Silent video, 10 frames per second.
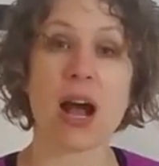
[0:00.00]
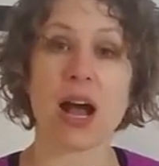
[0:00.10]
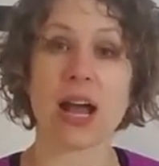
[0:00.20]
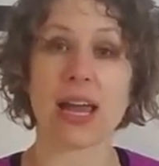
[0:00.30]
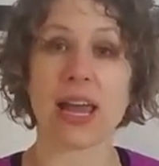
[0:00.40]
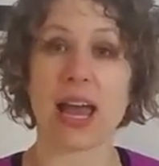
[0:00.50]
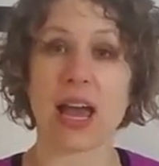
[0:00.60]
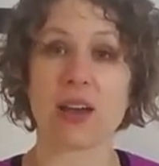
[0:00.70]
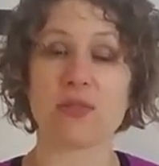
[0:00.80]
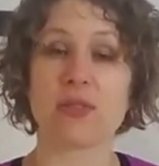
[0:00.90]
I
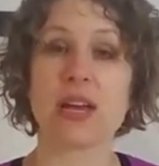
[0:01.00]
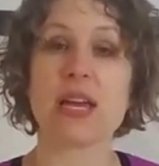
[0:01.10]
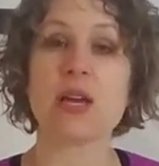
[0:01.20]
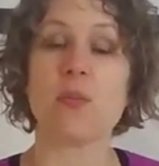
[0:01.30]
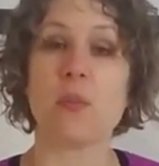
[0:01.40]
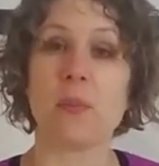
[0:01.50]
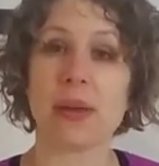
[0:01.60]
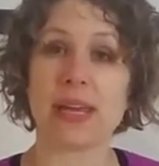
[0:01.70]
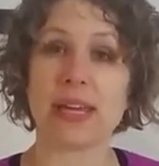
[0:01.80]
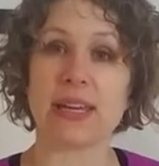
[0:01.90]
have
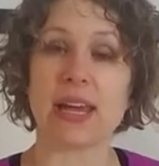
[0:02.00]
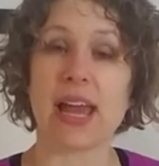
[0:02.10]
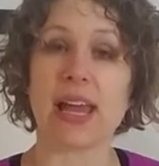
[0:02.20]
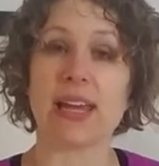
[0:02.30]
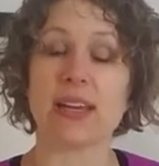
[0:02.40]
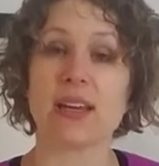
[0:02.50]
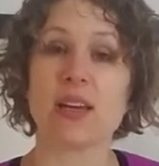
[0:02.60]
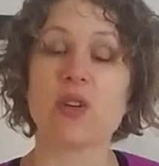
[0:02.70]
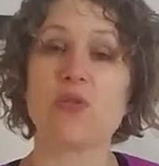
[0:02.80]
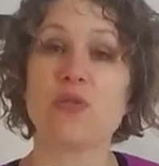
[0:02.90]
made a
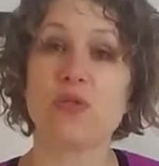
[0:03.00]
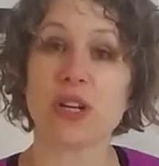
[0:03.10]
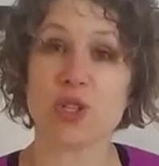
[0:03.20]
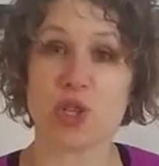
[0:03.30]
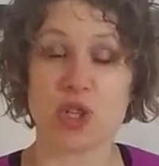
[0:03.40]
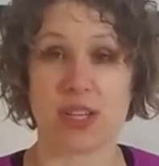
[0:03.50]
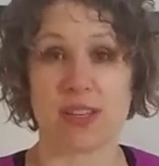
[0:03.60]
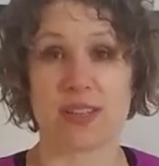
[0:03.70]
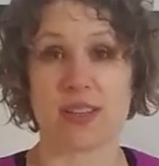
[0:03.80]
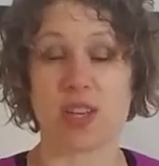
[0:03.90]
fun
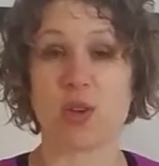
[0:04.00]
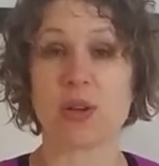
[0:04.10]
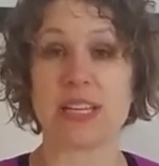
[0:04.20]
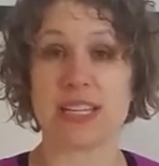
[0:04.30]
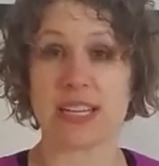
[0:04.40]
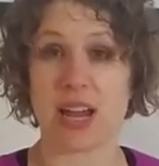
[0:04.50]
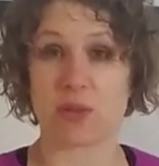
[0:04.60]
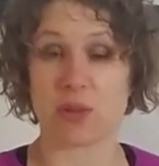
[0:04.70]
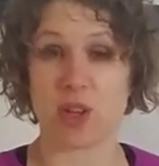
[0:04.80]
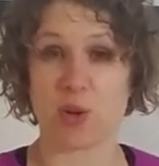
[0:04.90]
sheet that you can
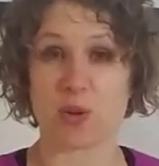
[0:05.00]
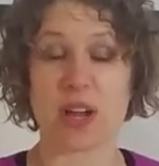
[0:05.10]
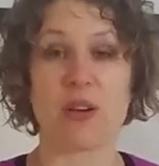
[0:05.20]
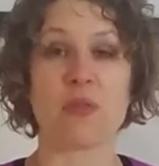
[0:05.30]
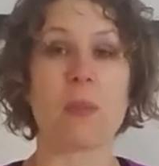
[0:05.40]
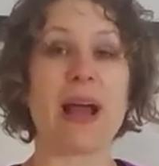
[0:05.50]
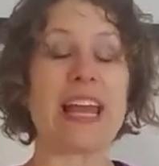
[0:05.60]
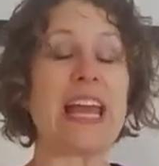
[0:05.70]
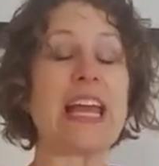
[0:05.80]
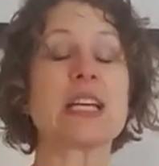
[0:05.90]
download of my
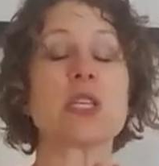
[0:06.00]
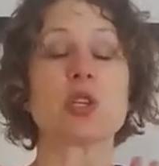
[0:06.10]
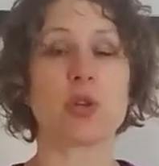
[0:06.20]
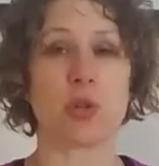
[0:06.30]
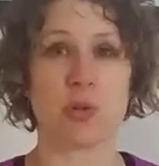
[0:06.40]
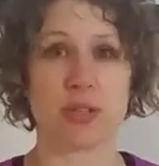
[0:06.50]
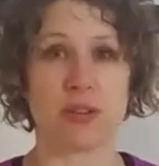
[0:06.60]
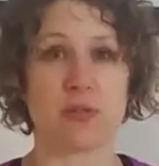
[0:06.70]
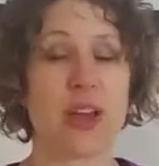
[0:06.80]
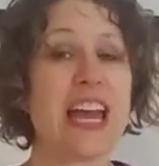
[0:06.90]

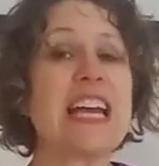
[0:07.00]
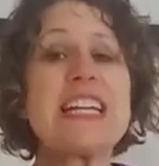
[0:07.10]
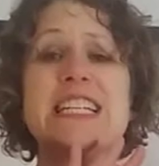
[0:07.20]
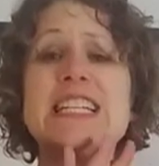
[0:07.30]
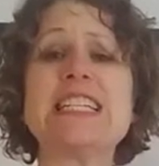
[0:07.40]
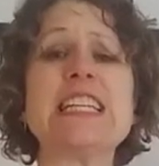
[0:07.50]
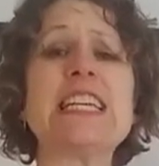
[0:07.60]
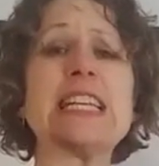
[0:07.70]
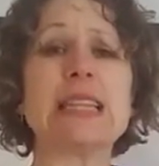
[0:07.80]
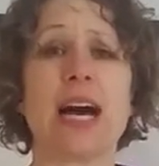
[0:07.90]
exclusive
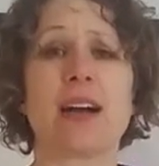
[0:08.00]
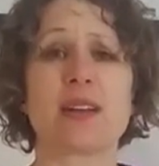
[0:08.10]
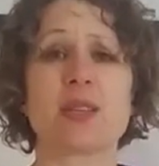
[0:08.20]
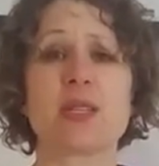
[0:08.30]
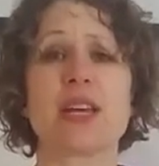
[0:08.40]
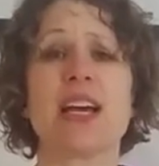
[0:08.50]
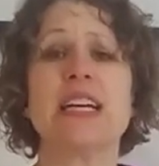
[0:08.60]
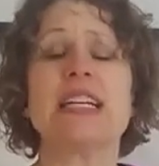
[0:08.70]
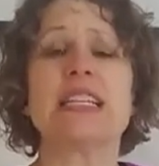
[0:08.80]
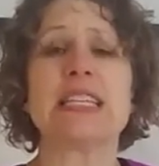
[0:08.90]
deluxe
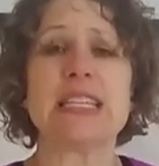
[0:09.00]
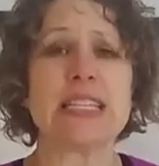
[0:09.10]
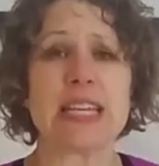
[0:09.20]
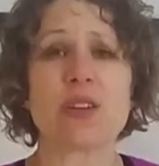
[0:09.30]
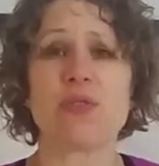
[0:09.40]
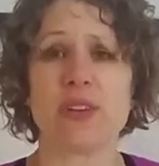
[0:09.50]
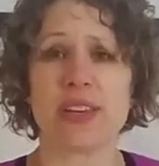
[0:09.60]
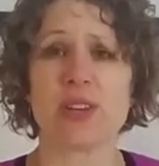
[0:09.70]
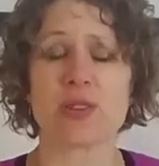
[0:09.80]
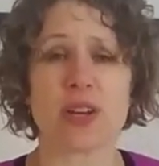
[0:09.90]
stick
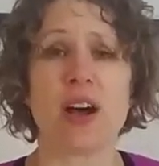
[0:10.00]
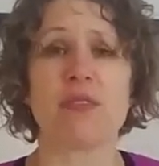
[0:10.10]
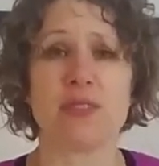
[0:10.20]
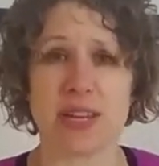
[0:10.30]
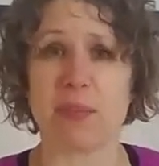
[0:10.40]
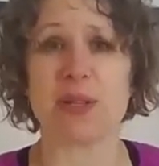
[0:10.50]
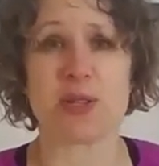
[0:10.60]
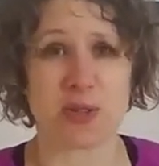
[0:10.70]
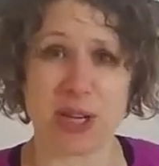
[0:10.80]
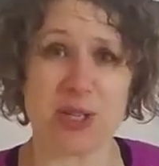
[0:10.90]
figures of
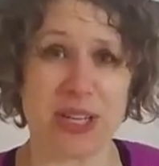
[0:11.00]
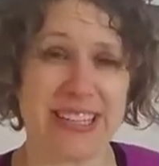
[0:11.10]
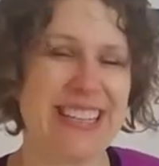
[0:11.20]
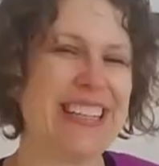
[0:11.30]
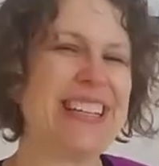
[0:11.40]
demonstration.